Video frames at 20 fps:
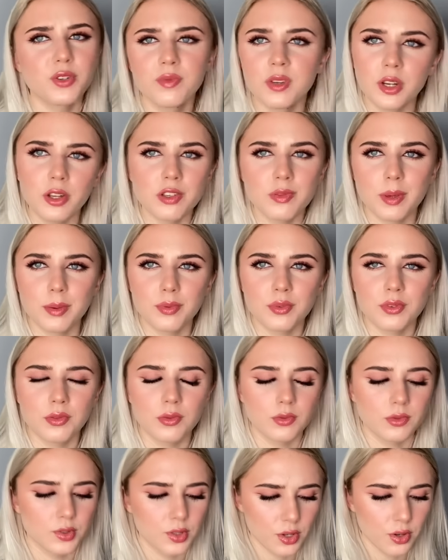videos people
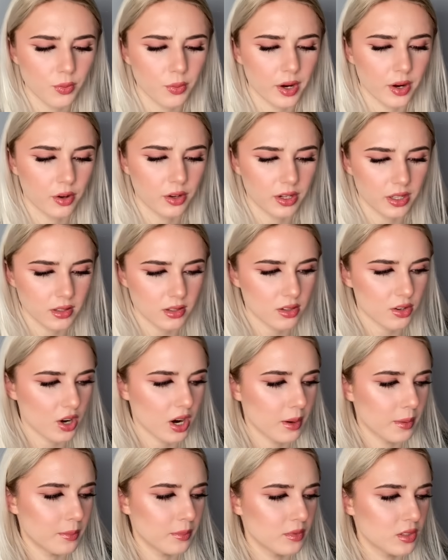do where on
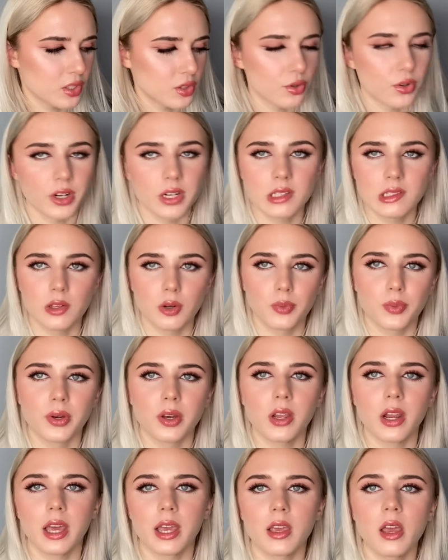Instagram stories, they'll
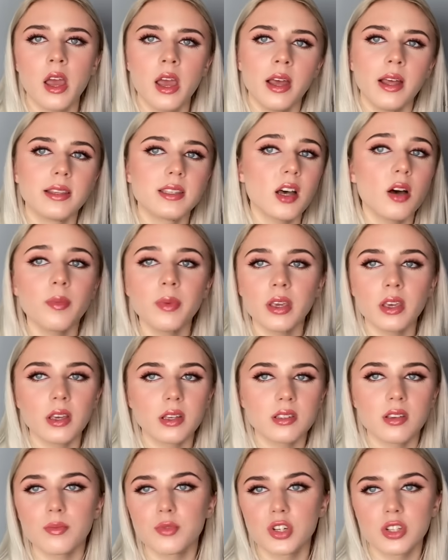put like, tell me
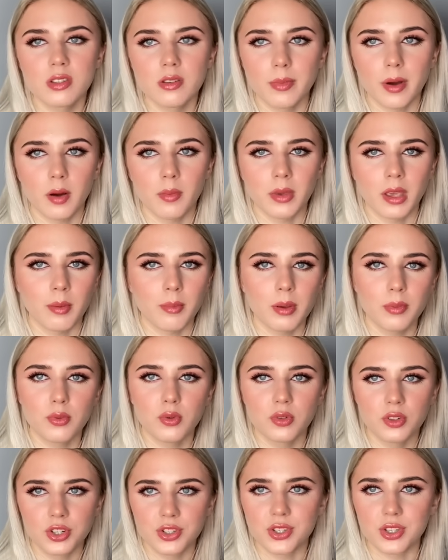assumptions about me, and
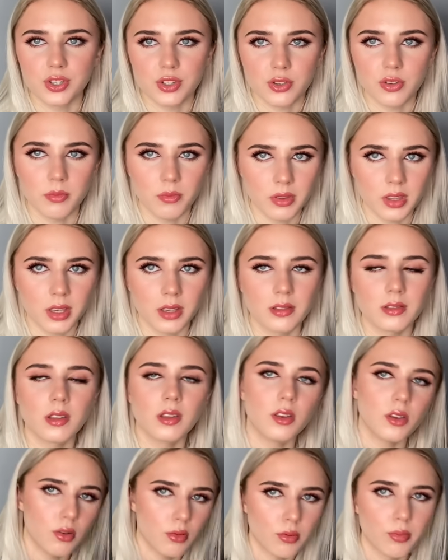people just assume things and
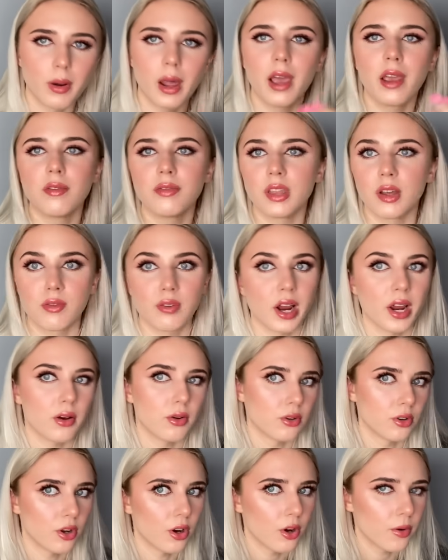then you reply if they're right
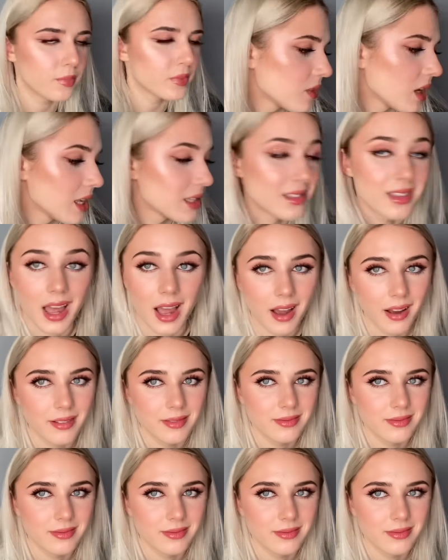or not. It's that.